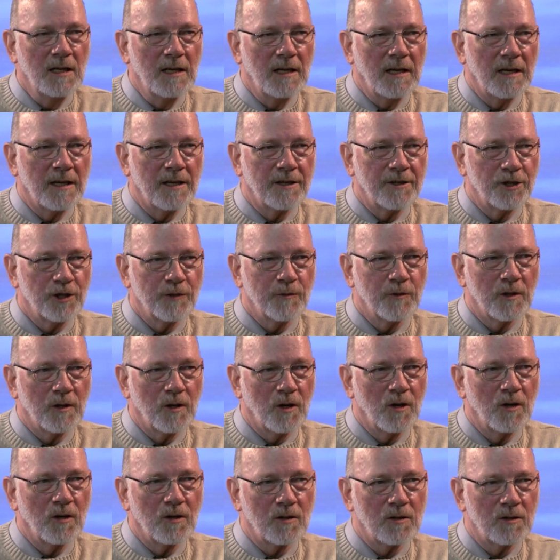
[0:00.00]
and even
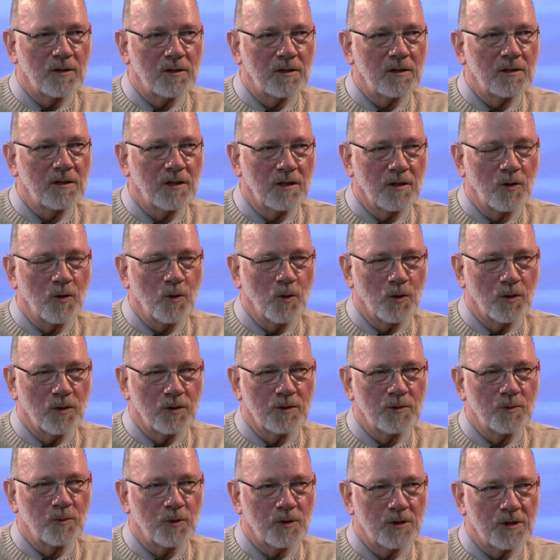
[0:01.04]
longer, a
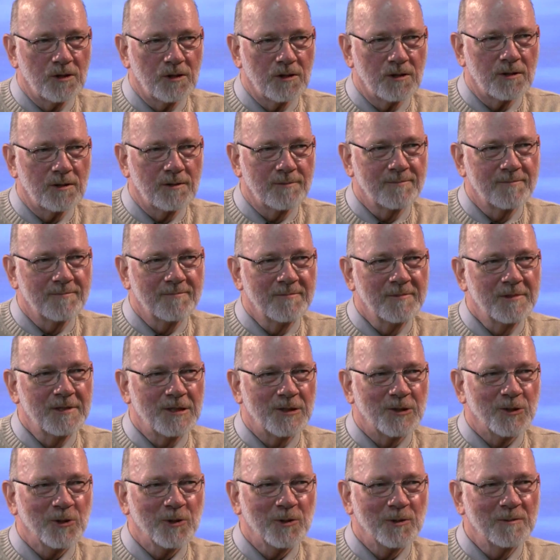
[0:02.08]
course which is
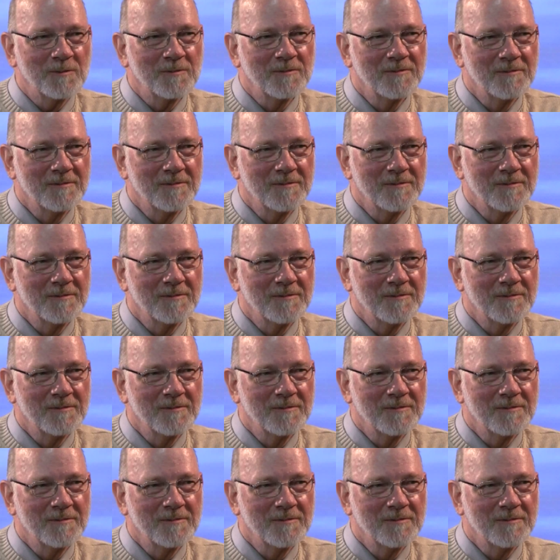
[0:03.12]
still